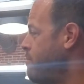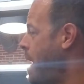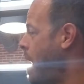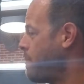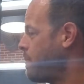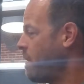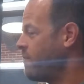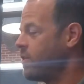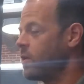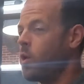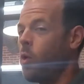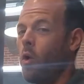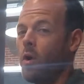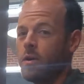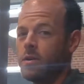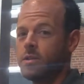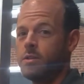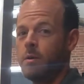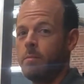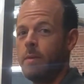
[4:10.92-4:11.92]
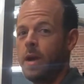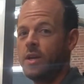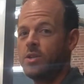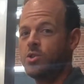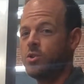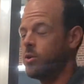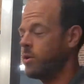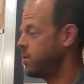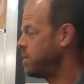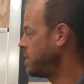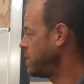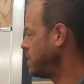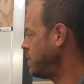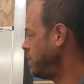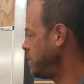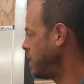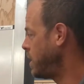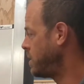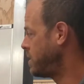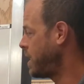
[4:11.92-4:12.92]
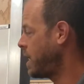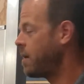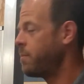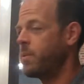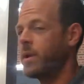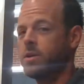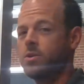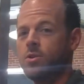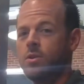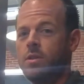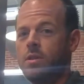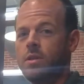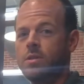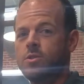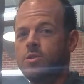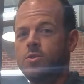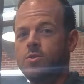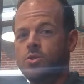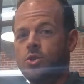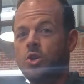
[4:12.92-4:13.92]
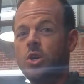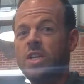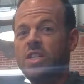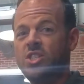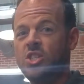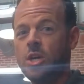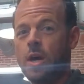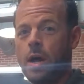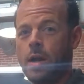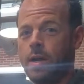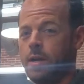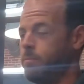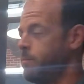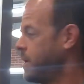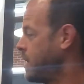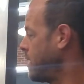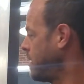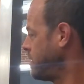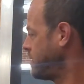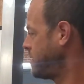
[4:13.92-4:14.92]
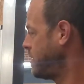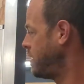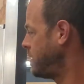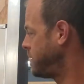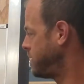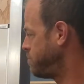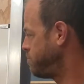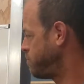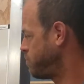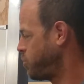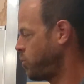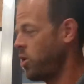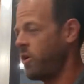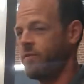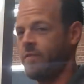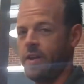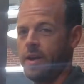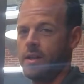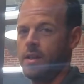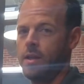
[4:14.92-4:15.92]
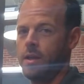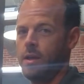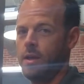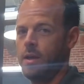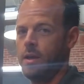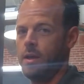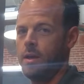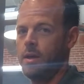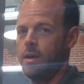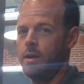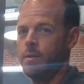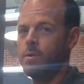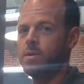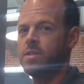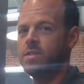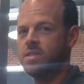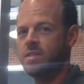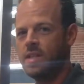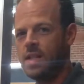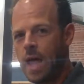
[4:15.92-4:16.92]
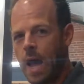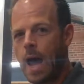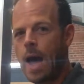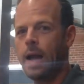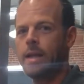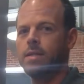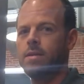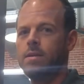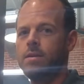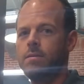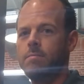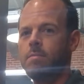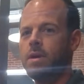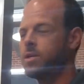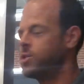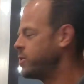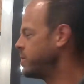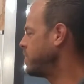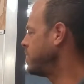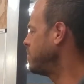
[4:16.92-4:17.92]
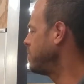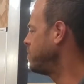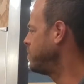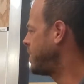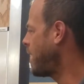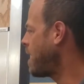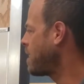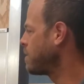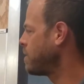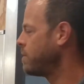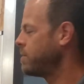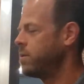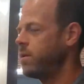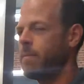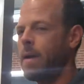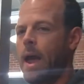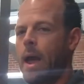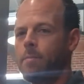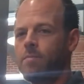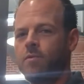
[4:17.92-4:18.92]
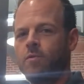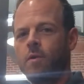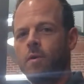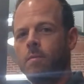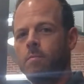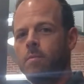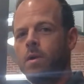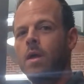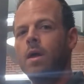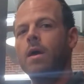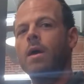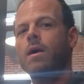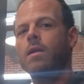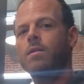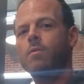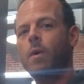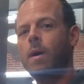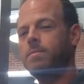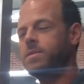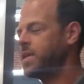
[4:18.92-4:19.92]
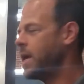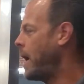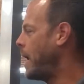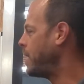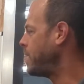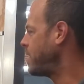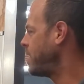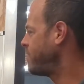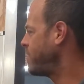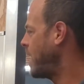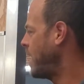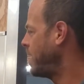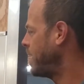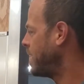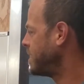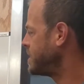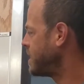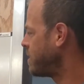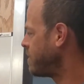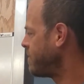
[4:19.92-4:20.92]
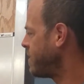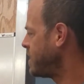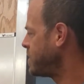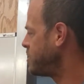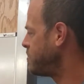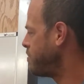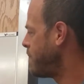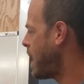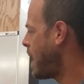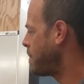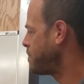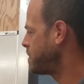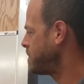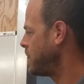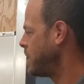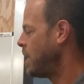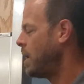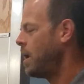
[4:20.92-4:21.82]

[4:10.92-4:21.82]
map of the course, so make sure that you take a picture of this, screenshot it, because it's perfect, which it's not. Make sure you download the maps from the website. They've got nice elevation maps.